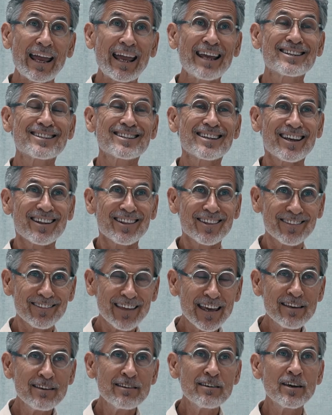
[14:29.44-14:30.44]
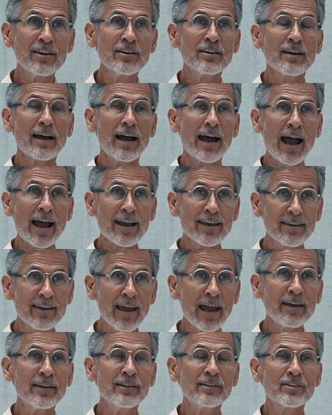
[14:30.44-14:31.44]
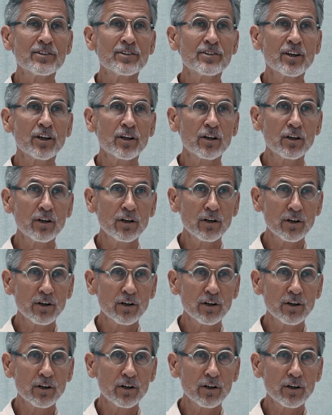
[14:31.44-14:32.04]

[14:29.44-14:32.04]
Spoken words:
it's thinking against the